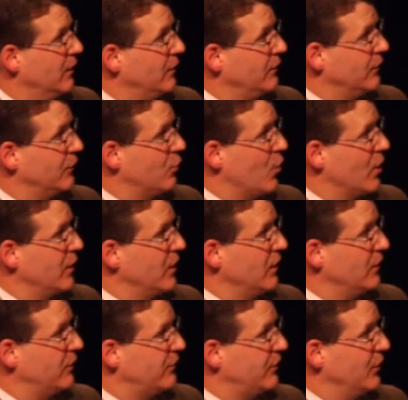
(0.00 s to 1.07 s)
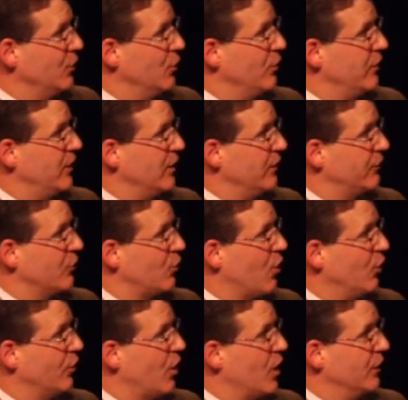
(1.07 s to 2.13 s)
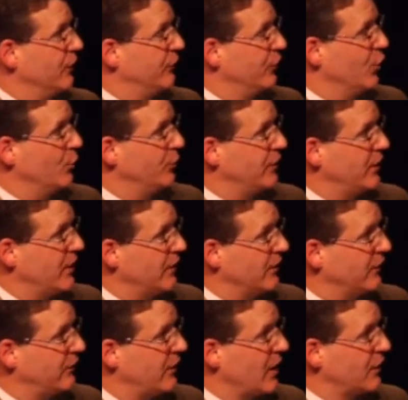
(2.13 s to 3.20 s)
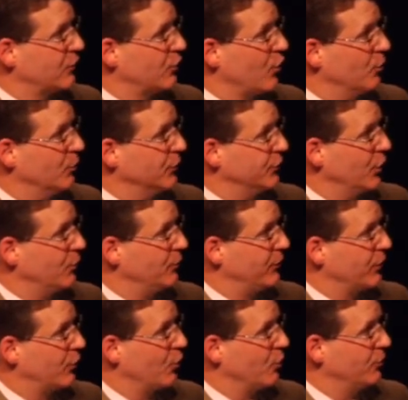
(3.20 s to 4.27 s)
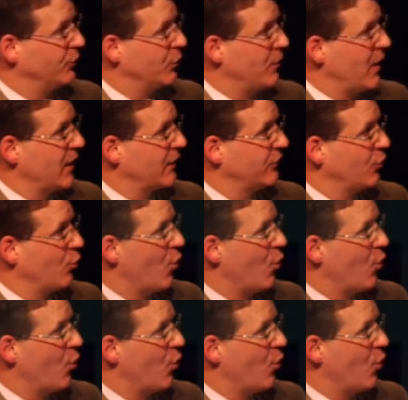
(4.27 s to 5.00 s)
to 22, the so-called autosomes, and then the sex chromosomes, the chromosome X and